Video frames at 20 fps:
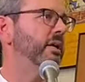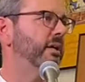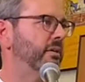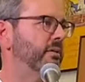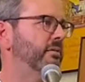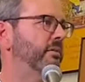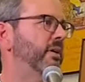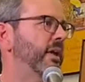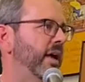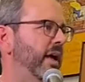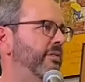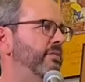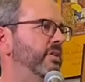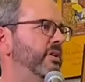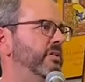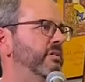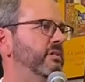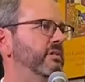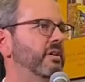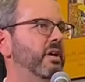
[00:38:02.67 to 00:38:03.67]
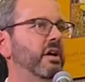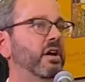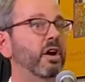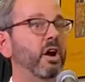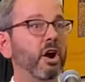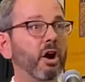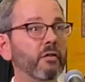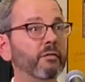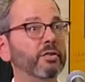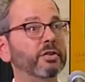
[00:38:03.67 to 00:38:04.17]
in and have this
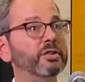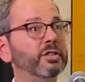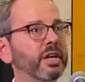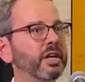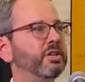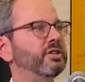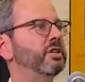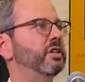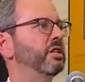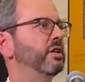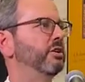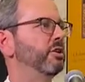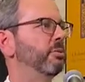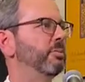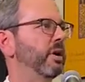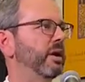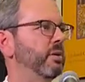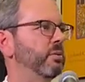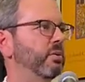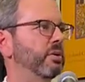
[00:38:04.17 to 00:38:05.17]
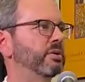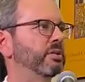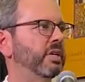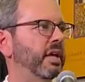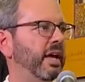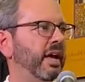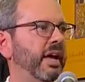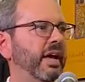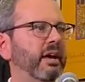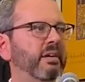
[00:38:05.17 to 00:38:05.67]
conversation that nobody wants
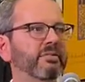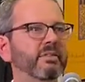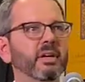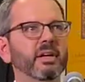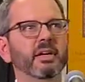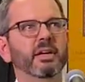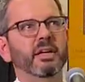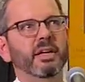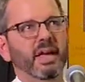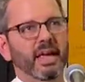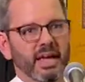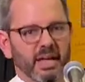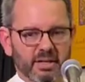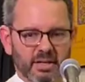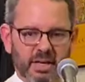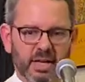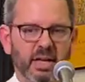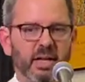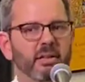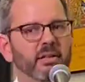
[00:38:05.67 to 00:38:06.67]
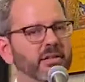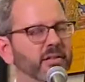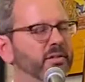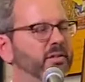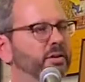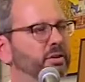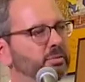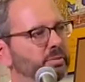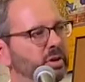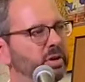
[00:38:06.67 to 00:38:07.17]
to have, and yet
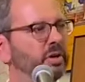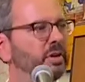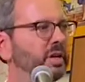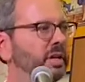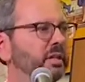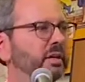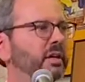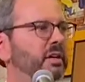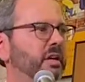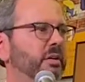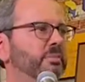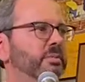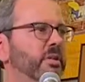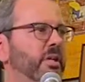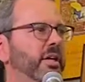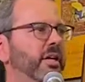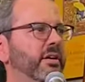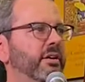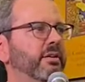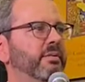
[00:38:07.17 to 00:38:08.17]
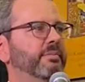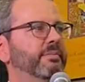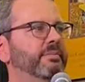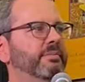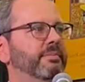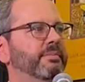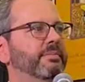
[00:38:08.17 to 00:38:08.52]
this community that comes later.